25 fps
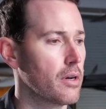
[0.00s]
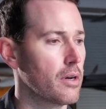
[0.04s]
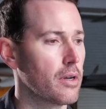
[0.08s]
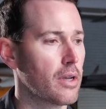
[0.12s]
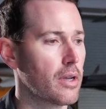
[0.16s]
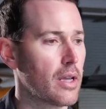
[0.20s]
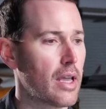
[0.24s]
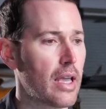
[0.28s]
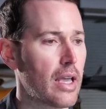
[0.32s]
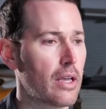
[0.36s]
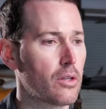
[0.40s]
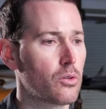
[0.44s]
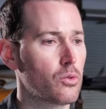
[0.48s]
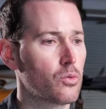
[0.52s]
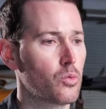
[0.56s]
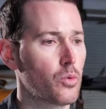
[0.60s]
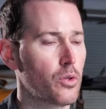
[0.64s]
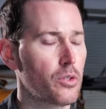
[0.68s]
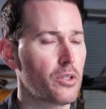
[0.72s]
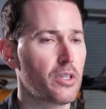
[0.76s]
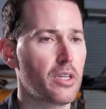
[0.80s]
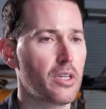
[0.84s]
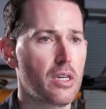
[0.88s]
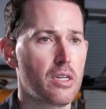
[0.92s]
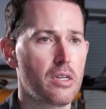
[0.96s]
handle
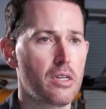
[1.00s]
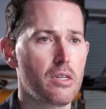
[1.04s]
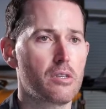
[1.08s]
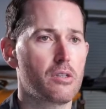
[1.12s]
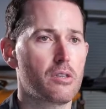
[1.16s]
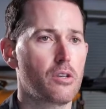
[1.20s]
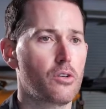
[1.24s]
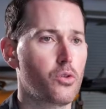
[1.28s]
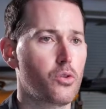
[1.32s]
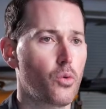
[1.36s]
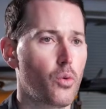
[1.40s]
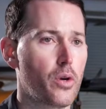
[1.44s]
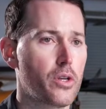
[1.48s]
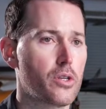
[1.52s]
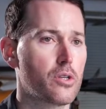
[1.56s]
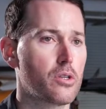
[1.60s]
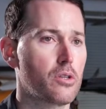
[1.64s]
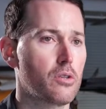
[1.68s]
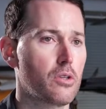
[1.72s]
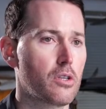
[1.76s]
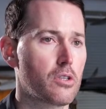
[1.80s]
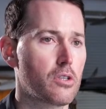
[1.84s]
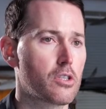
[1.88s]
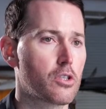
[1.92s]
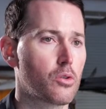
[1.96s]
really any situation
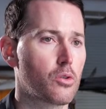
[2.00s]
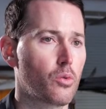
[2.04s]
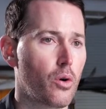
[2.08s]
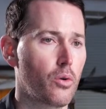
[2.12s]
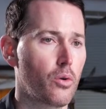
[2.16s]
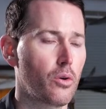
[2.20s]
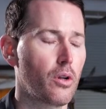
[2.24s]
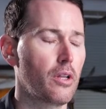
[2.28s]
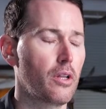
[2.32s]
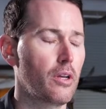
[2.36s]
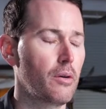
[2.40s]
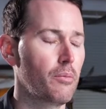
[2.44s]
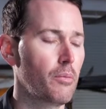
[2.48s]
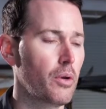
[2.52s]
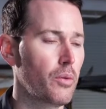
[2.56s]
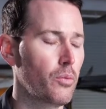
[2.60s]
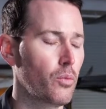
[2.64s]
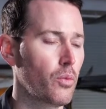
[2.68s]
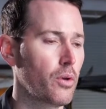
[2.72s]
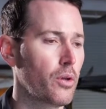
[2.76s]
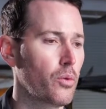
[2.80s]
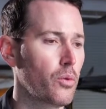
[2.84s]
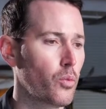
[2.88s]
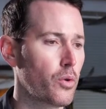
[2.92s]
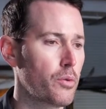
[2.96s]
that's thrown on them,
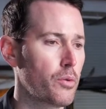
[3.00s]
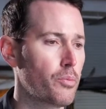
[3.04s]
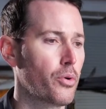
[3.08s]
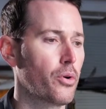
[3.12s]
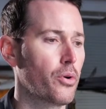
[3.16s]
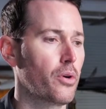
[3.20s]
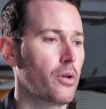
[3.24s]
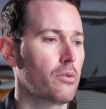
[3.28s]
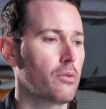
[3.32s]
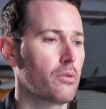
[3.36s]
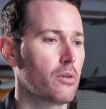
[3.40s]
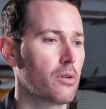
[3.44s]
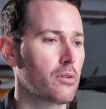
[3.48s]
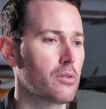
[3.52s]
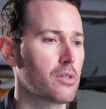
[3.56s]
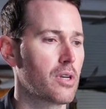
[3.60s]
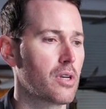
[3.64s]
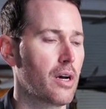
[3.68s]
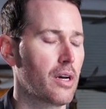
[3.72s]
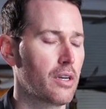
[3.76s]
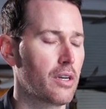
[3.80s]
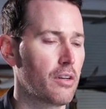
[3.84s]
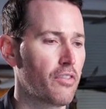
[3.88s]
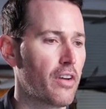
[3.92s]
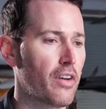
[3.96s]
and we put a
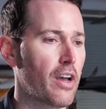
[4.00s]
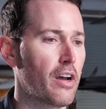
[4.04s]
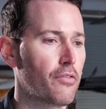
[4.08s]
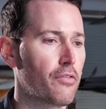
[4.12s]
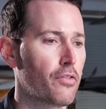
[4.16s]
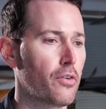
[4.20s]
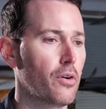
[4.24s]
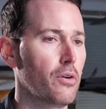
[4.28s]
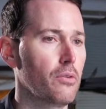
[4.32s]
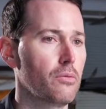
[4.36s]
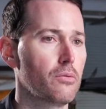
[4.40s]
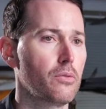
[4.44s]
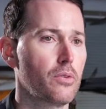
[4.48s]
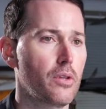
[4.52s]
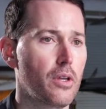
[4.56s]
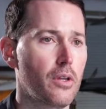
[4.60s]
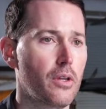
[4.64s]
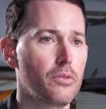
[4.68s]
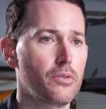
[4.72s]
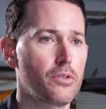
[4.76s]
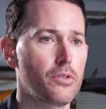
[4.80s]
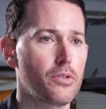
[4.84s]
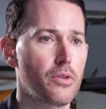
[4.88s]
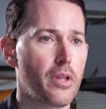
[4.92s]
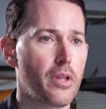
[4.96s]
ton of effort into